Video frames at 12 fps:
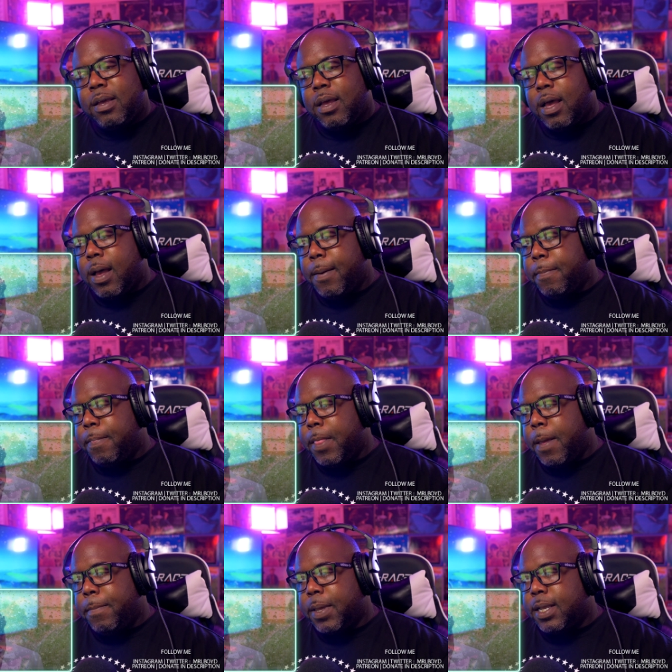um
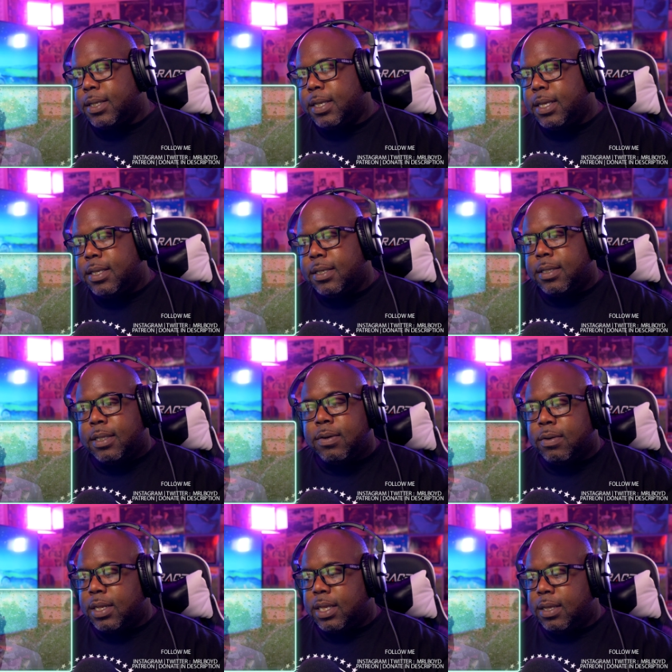because he is
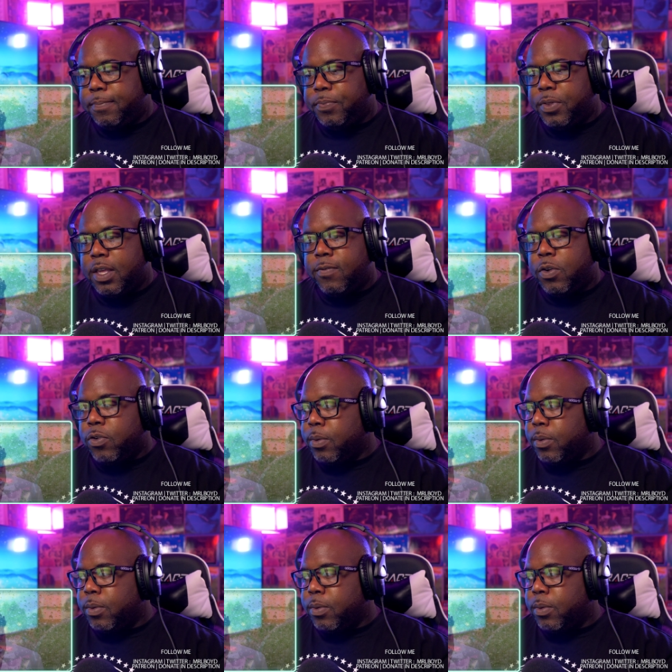literally giving you the